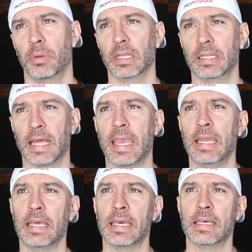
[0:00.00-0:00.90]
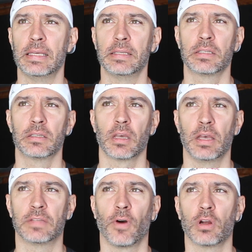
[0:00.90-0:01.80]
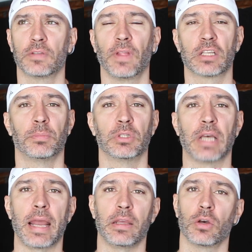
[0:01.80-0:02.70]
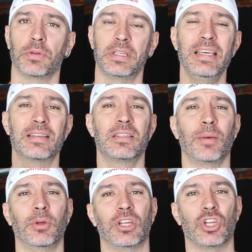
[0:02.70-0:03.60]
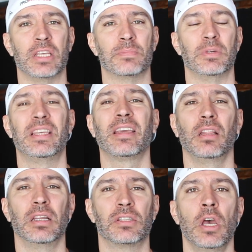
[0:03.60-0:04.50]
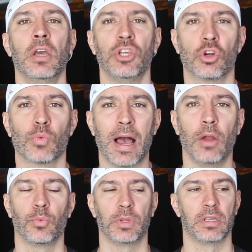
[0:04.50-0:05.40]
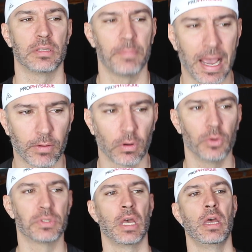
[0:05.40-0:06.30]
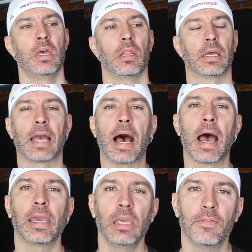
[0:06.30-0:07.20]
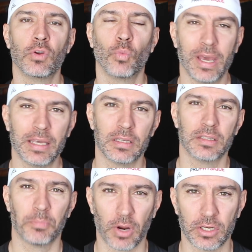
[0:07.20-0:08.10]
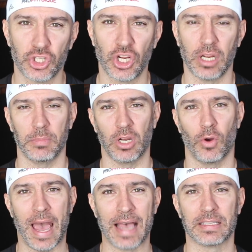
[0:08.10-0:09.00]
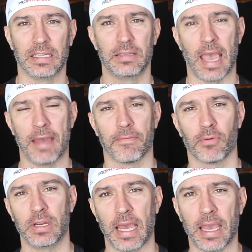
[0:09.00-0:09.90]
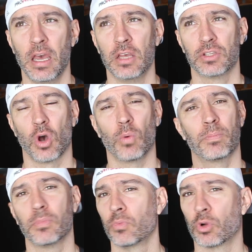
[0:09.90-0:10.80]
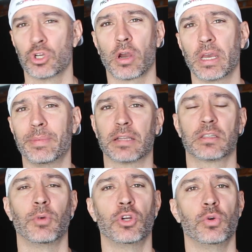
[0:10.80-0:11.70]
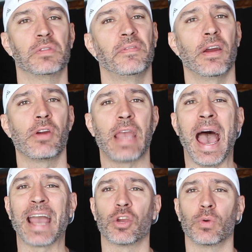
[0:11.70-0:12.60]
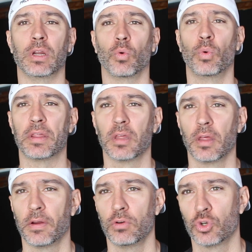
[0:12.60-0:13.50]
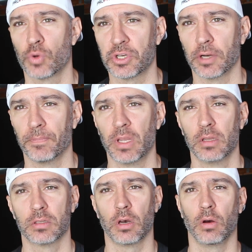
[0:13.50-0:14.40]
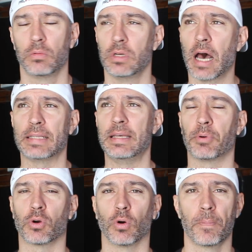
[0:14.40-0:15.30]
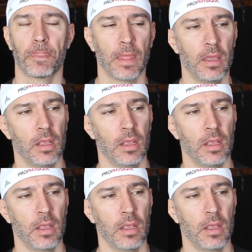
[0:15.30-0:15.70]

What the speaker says: but Lane is, as far as flexible dieting goes, he is someone that is meticulous year round with his macros. The guy even weighs his branched chain amino acids every day. So we're talking about someone who is very accurate with their nutrition. So not typical.